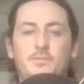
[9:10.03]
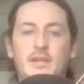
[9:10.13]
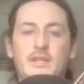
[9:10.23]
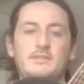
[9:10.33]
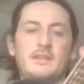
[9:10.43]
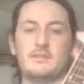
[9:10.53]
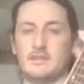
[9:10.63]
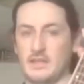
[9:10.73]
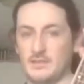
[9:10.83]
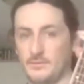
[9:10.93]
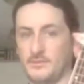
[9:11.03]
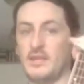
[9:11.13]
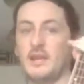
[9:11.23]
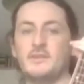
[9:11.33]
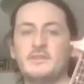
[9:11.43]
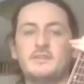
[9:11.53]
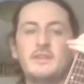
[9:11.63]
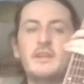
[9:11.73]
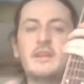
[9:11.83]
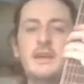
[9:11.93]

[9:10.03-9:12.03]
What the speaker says: bridge as it is with the others,